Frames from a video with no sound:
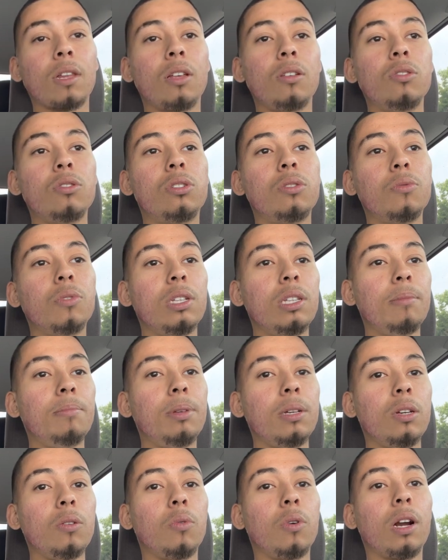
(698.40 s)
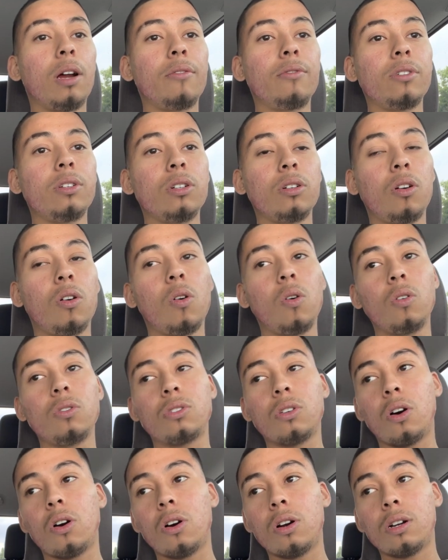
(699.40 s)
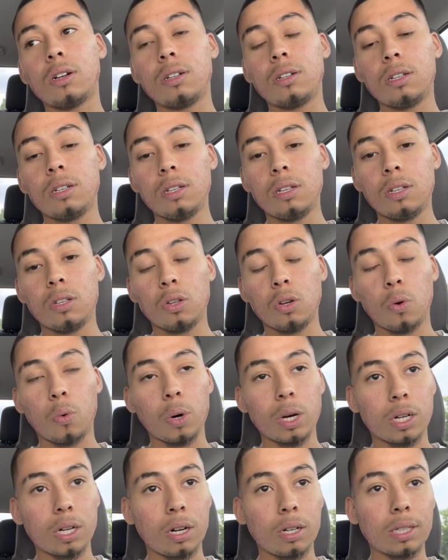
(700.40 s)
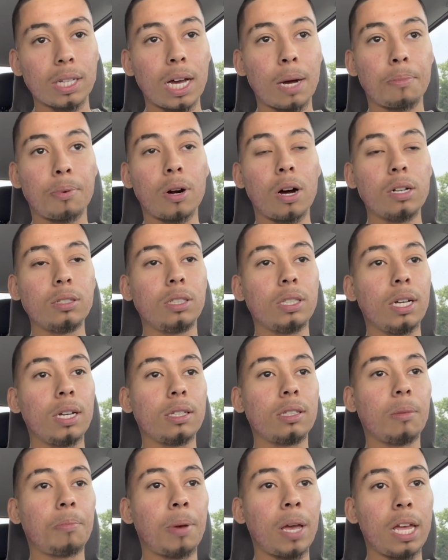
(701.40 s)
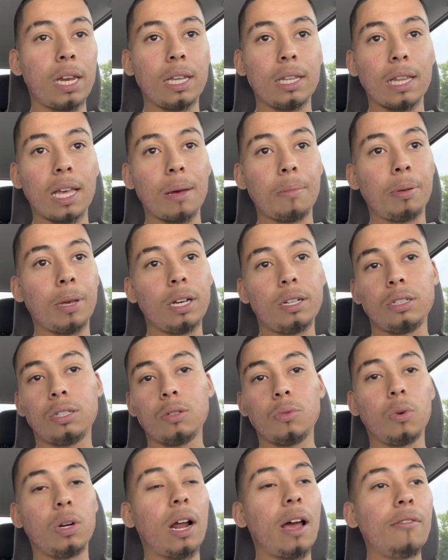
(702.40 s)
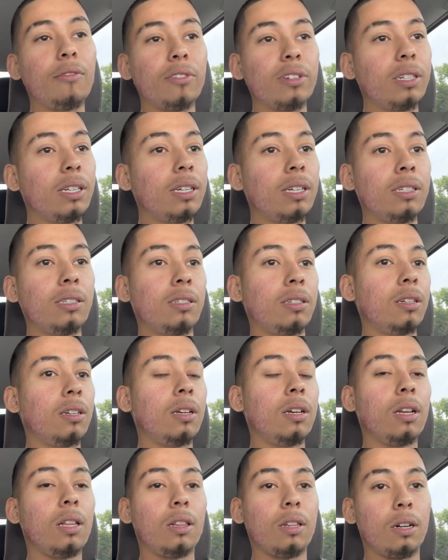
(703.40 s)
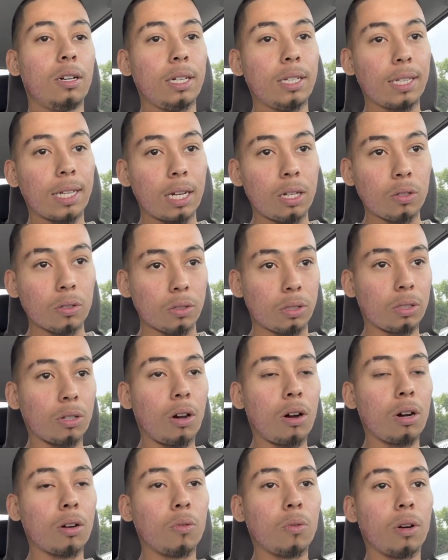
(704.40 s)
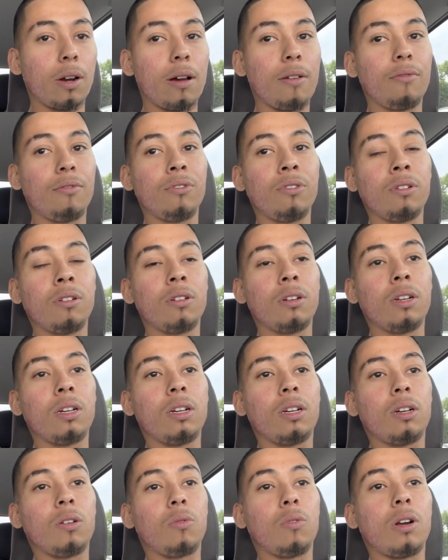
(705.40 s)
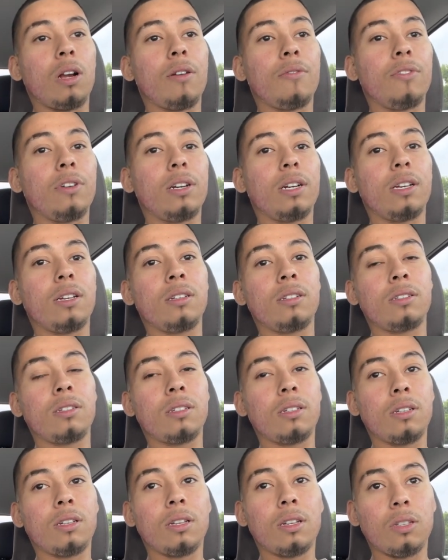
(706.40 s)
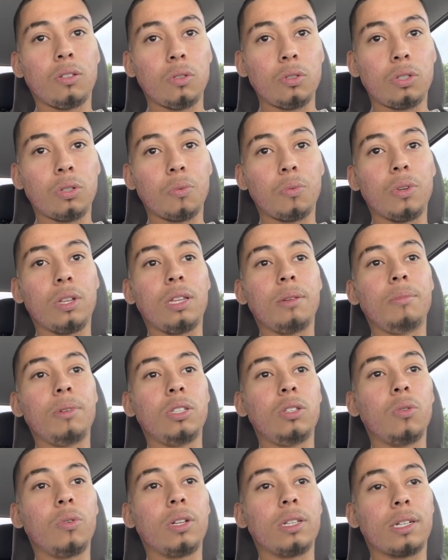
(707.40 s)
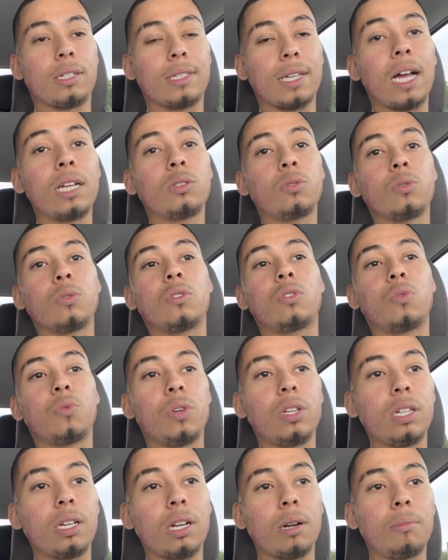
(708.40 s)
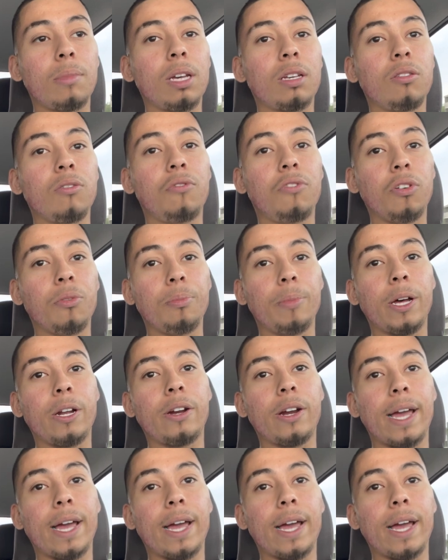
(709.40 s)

You should really be, whatever your goals are, working on that project, painting that picture, whatever it is, learning that new song, whatever it is, you should really be doing. Because that's what's really going to make you feel better.